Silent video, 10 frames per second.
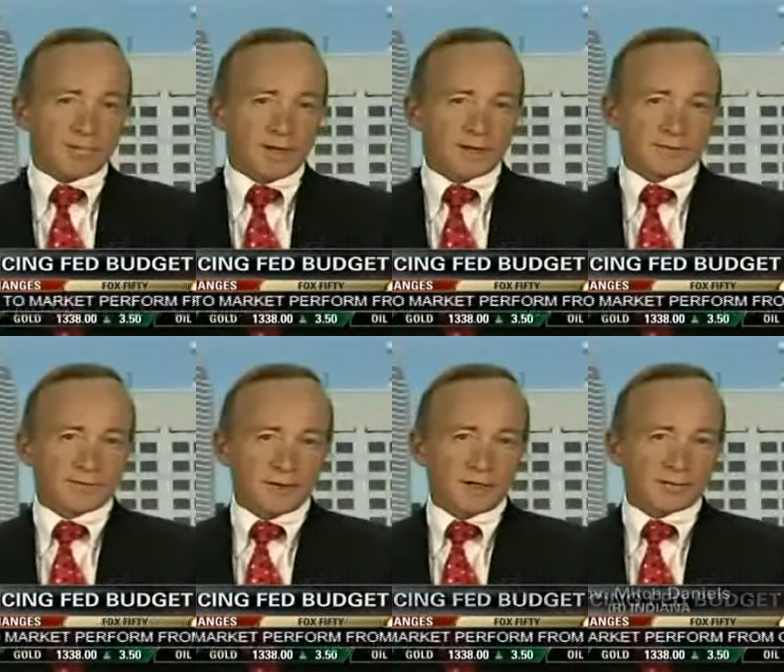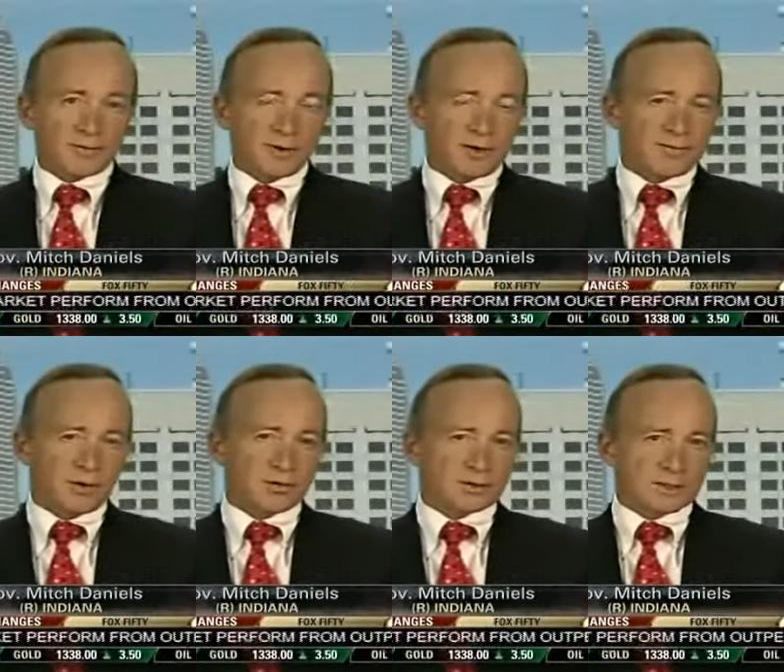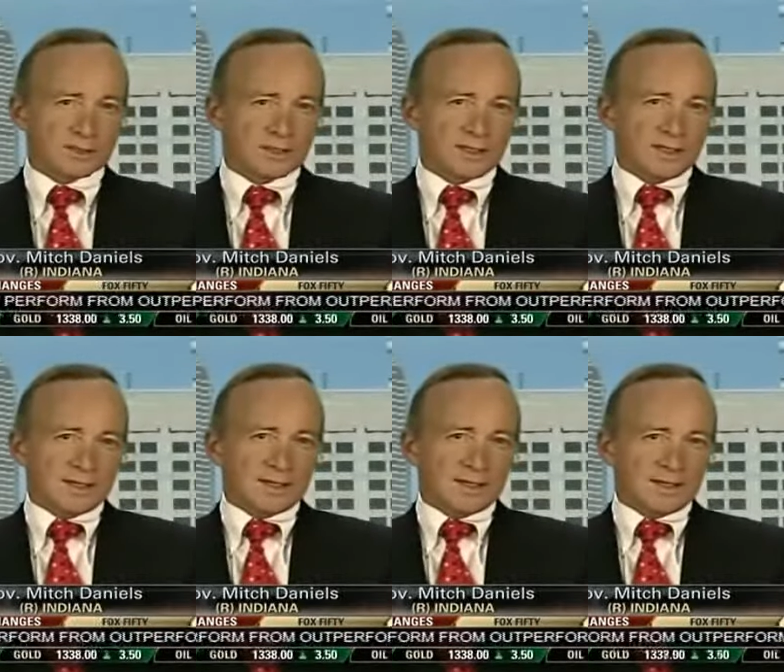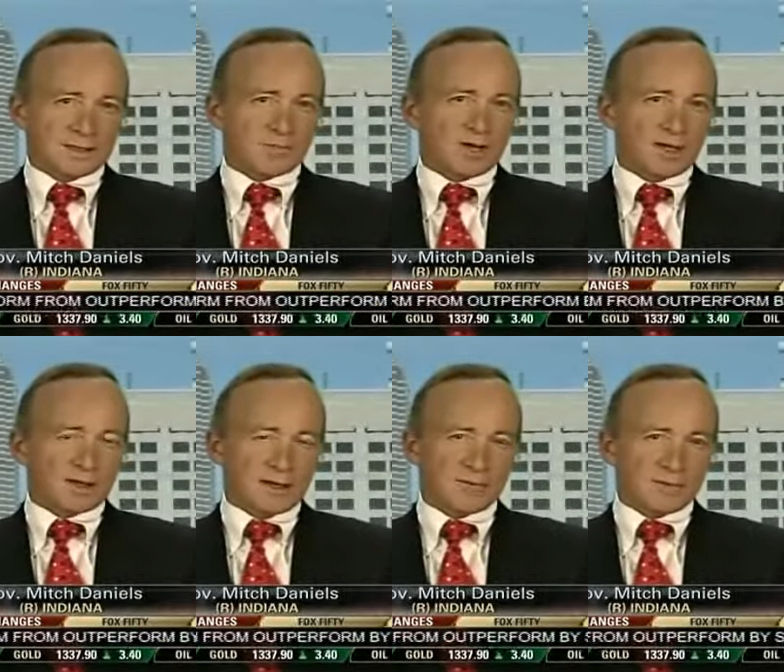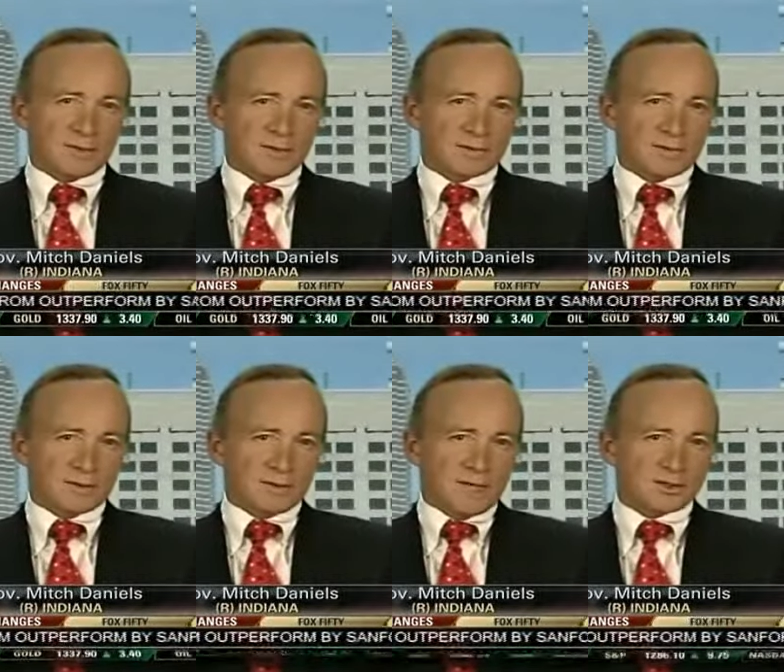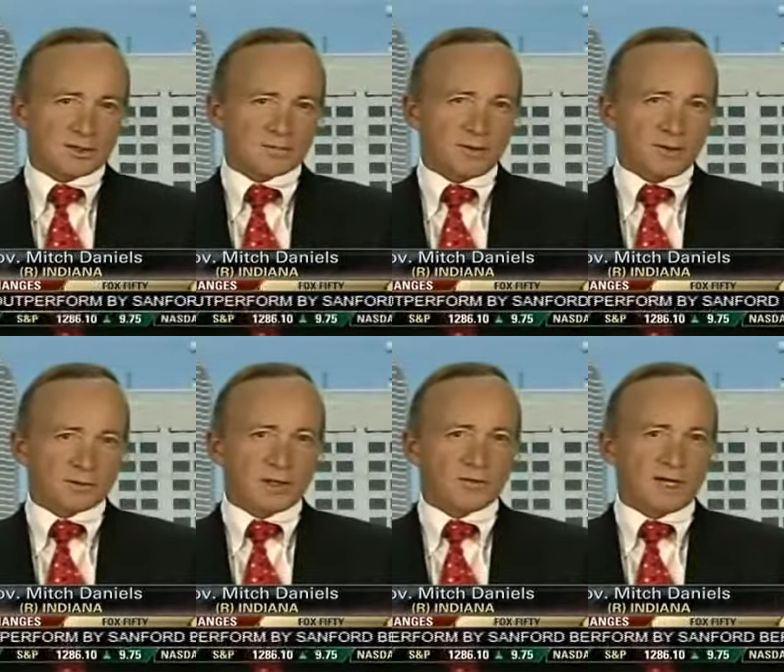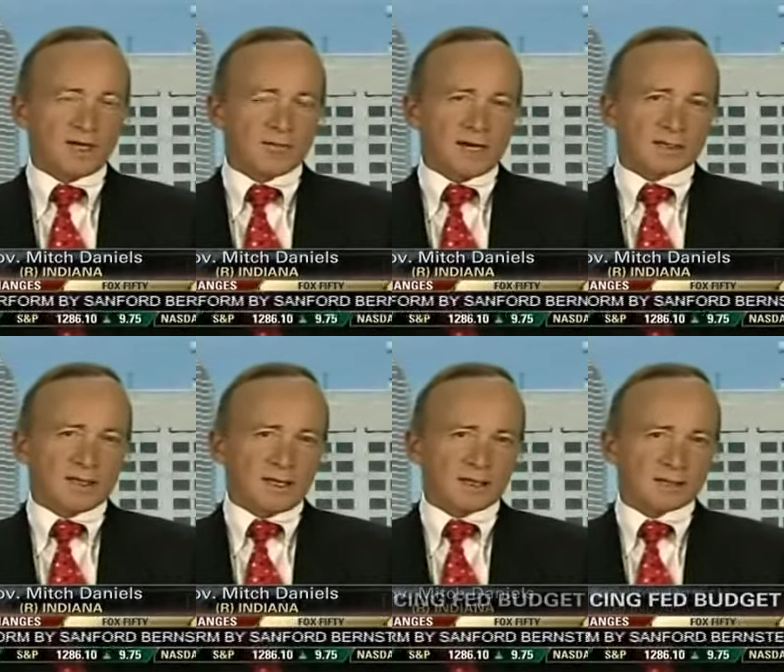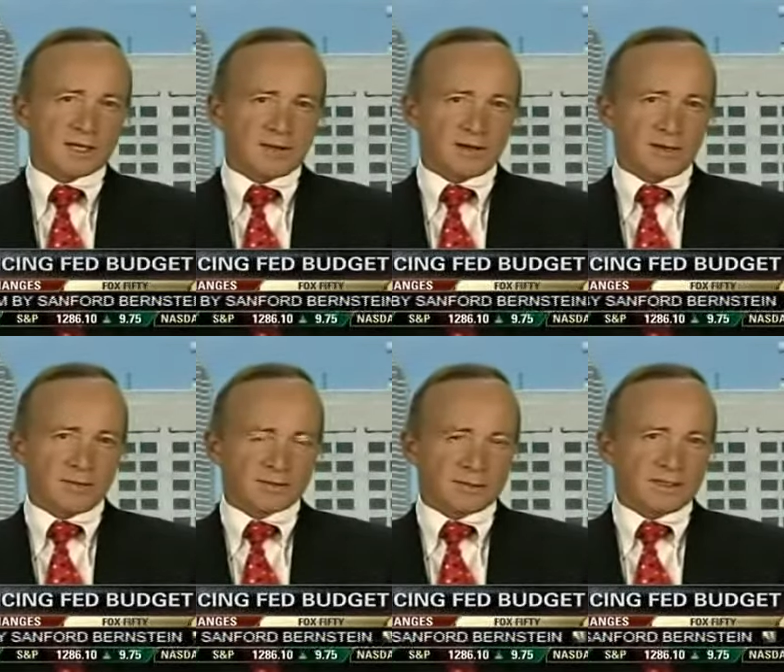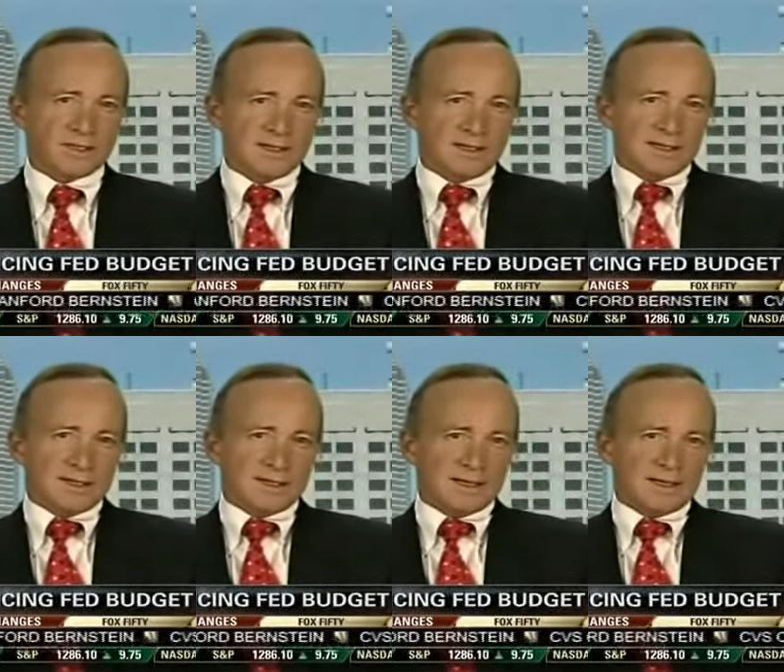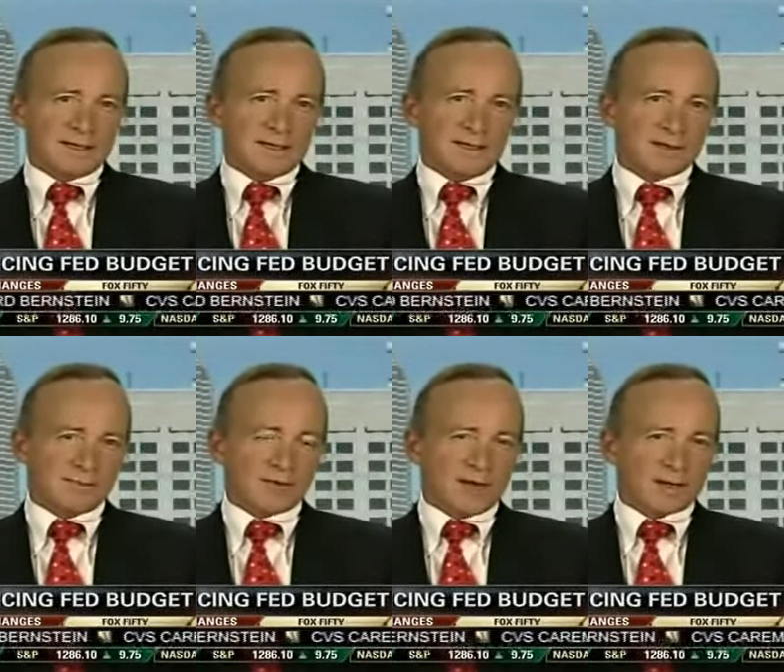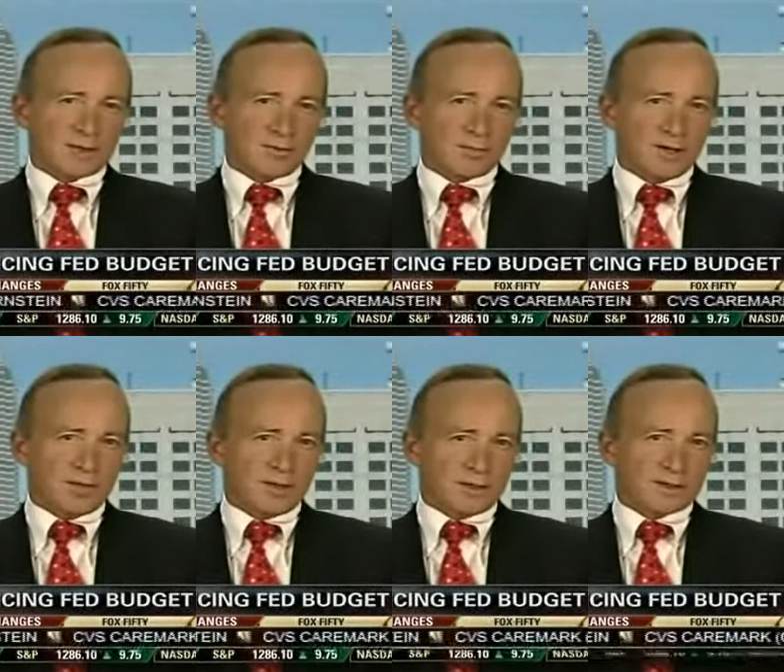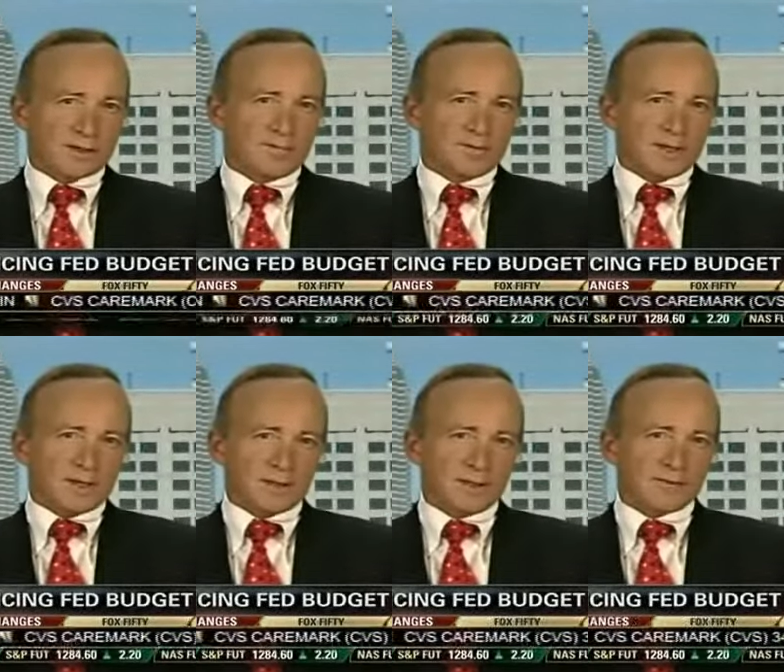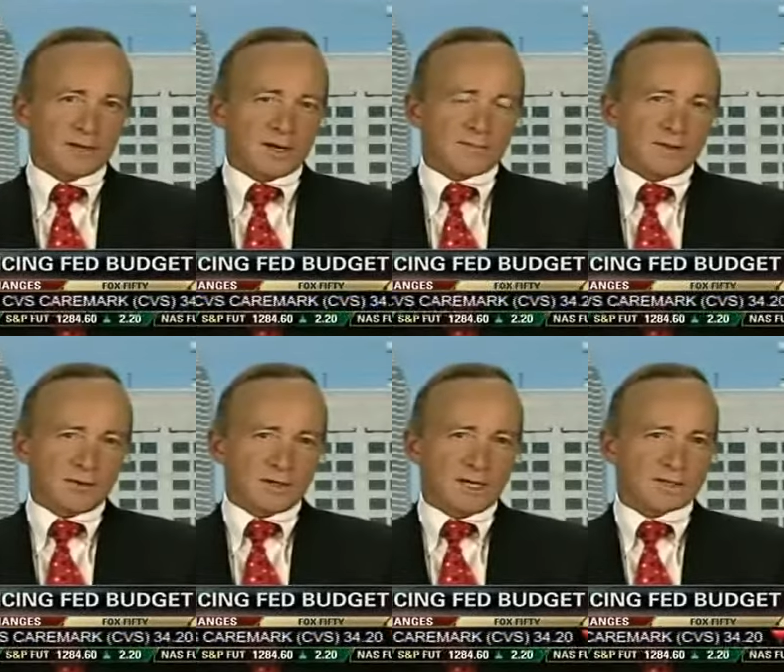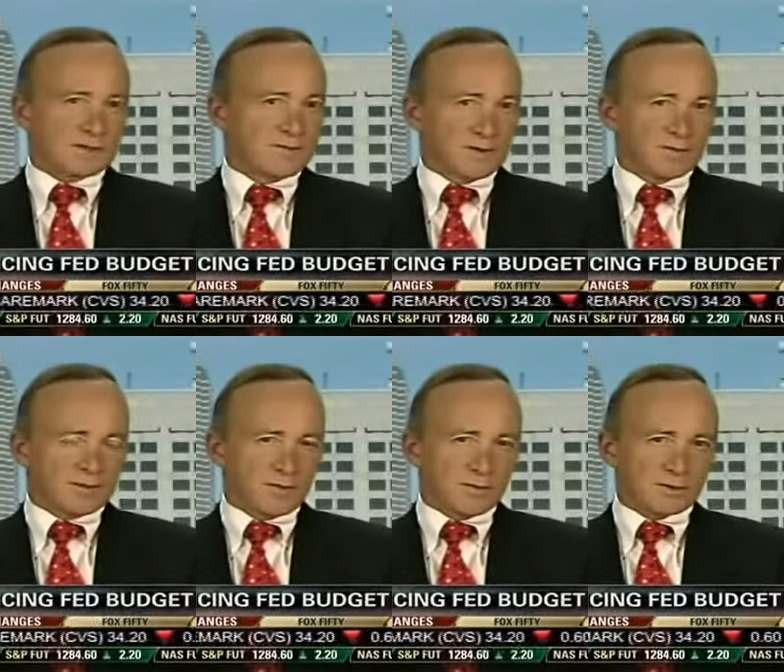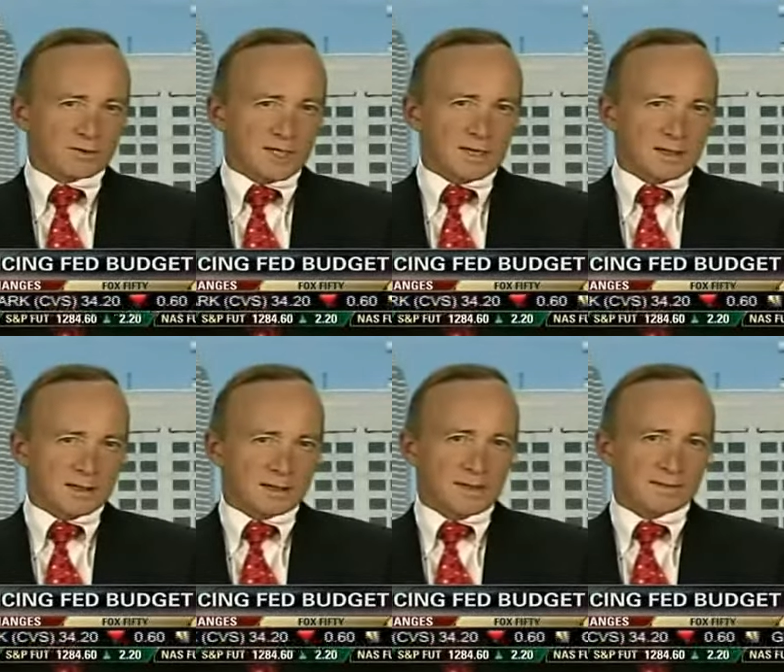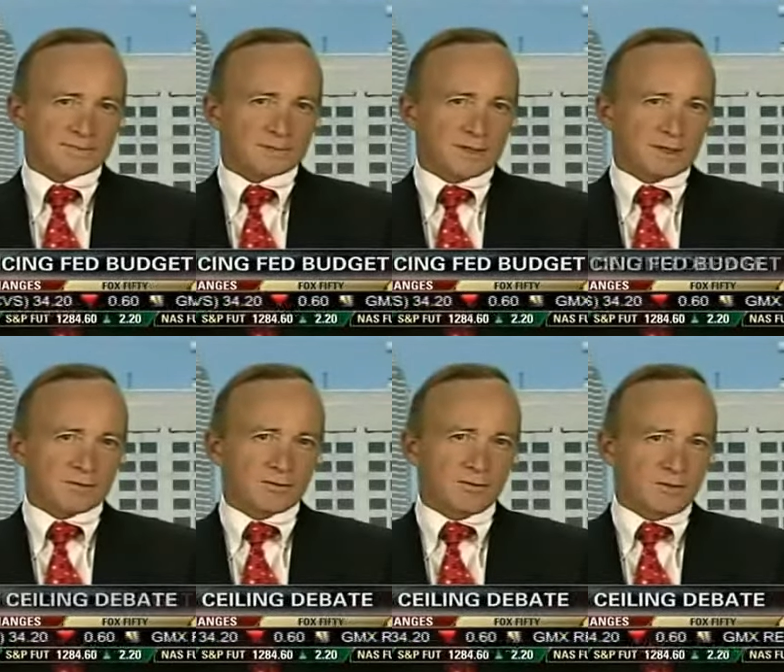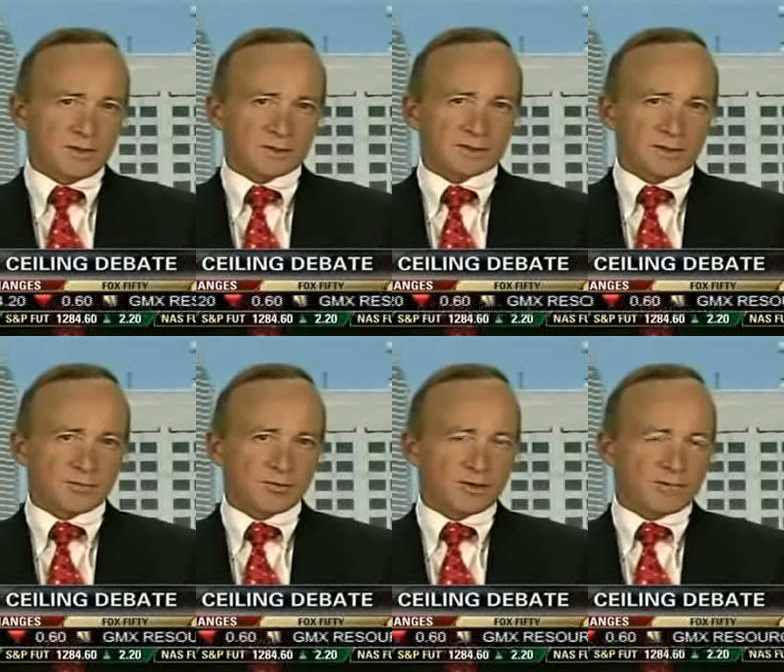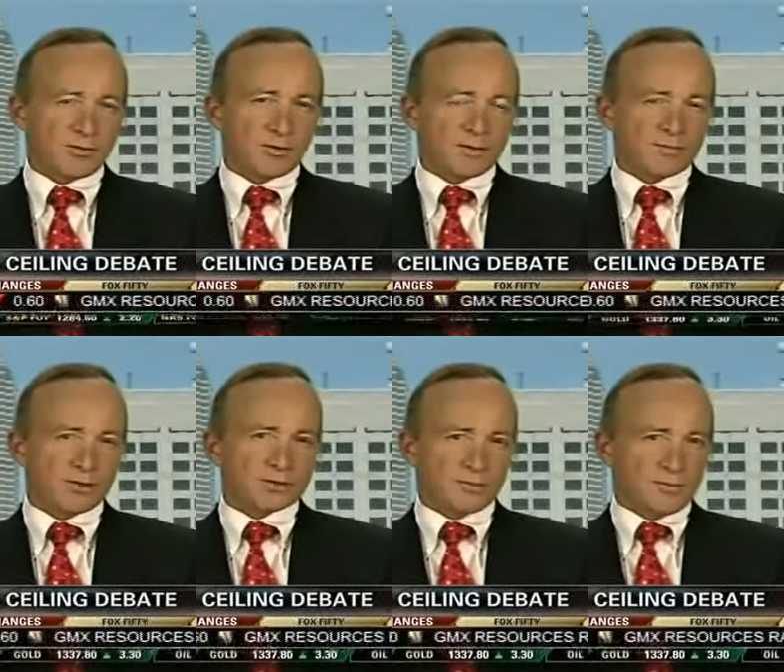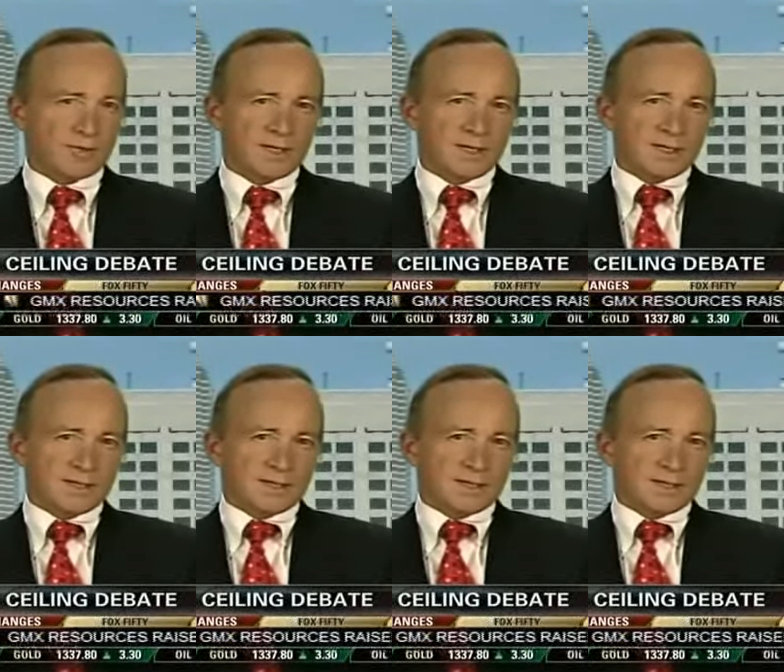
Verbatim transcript: eight pounds of flesh for any vote uh, uh, to pay the, the, the nation's bills. You know, dating back to Alexander Hamilton, and uh, the founding of the republic, uh, living up to your debts, even if they were mistakenly accrued, is a pretty important principle.